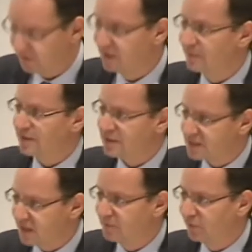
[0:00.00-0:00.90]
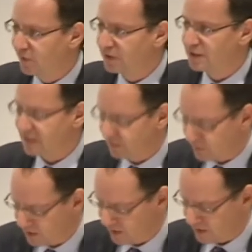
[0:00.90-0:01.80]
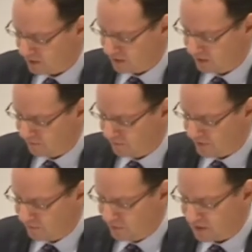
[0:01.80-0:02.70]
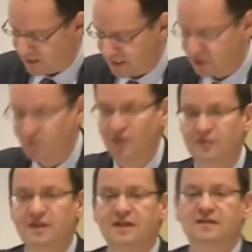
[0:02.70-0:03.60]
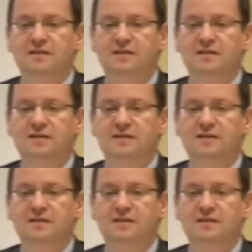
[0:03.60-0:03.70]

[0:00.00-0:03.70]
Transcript: But the sum of what she said was this: if you were to take 12 clinical